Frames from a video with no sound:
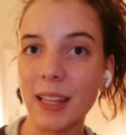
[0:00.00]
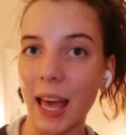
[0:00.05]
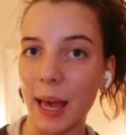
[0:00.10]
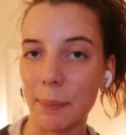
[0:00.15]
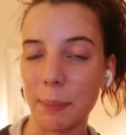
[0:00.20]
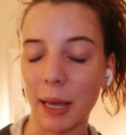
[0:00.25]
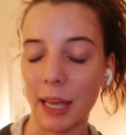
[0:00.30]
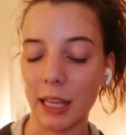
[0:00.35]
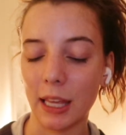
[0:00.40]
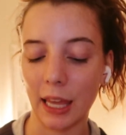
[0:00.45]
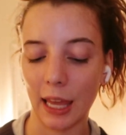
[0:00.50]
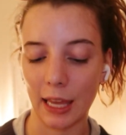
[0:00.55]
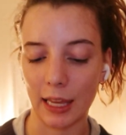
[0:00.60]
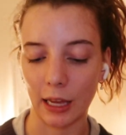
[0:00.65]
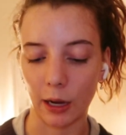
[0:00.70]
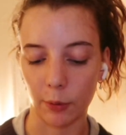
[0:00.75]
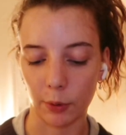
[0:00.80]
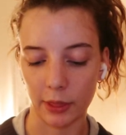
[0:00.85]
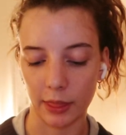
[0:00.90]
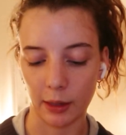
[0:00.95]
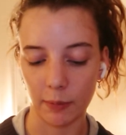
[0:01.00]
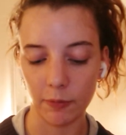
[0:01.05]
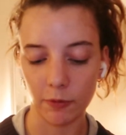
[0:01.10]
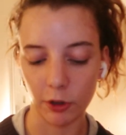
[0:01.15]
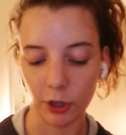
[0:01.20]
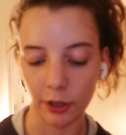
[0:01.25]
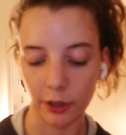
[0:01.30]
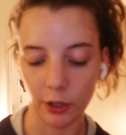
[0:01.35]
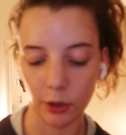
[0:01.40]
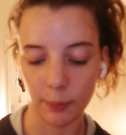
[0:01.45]
I might hang out with them
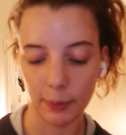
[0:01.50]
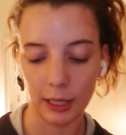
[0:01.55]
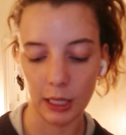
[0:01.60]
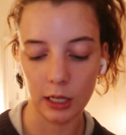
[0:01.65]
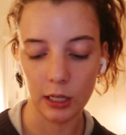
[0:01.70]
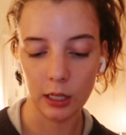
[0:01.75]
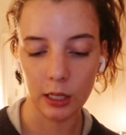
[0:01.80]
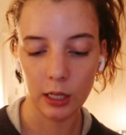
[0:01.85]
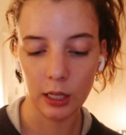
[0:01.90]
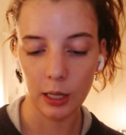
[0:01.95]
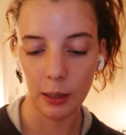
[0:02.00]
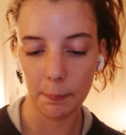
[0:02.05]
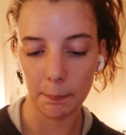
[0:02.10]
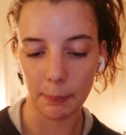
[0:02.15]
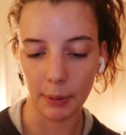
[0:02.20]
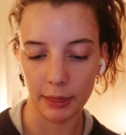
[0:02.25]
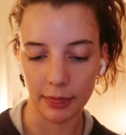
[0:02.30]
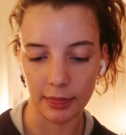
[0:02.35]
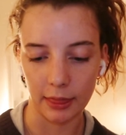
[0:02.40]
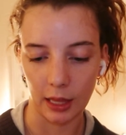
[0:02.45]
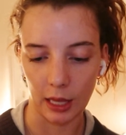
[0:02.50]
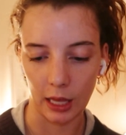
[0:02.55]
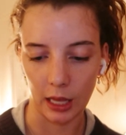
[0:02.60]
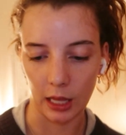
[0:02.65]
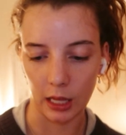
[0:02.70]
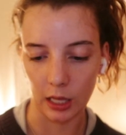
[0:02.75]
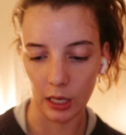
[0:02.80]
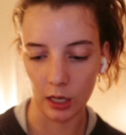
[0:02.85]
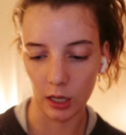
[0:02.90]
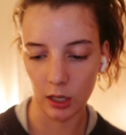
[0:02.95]
for a little bit, but
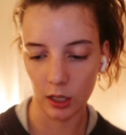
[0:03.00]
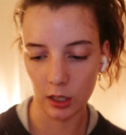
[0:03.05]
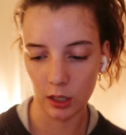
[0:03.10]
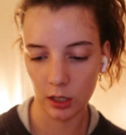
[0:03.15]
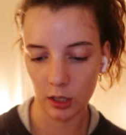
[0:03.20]
then